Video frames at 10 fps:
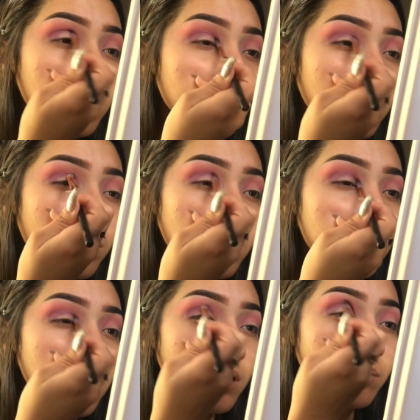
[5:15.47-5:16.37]
So you can
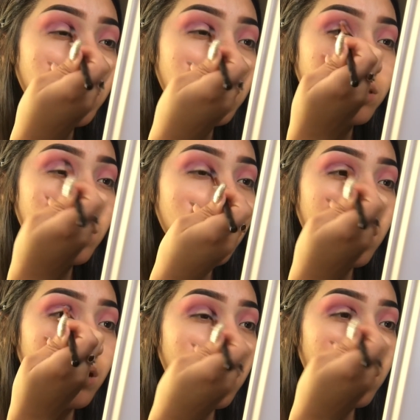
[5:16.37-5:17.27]
see I'm just
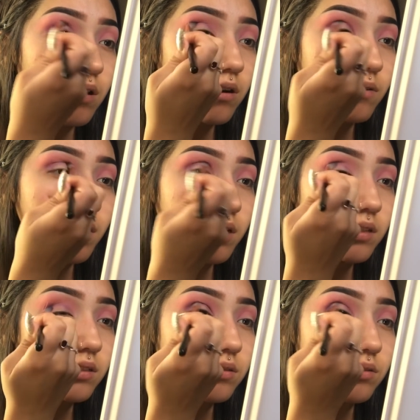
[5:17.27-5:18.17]
going
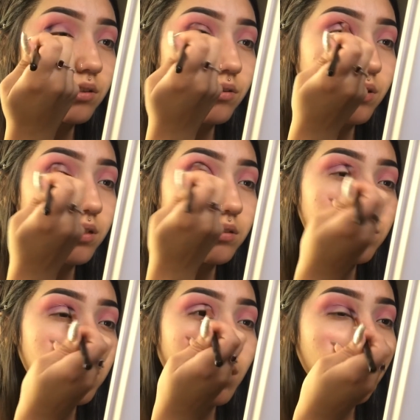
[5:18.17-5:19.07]
into the
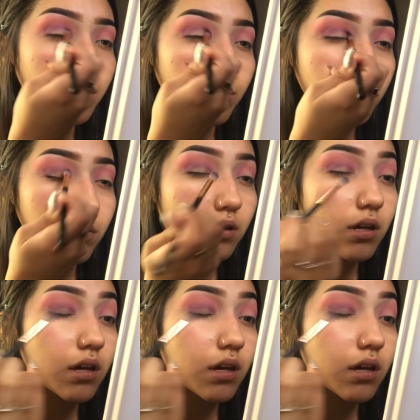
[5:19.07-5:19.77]
crease with that purple.